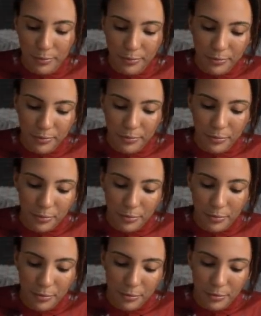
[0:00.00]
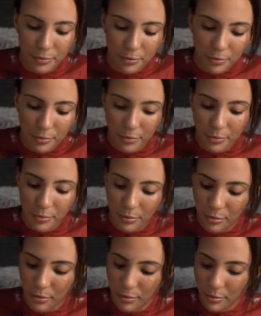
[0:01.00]

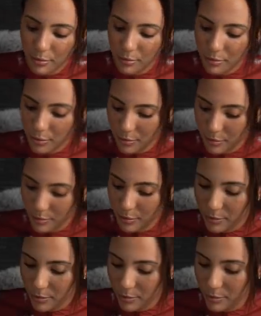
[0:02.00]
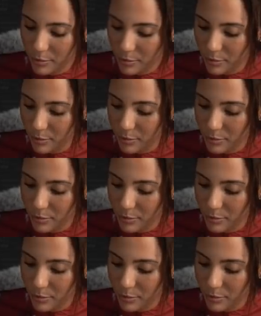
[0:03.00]
[no speech]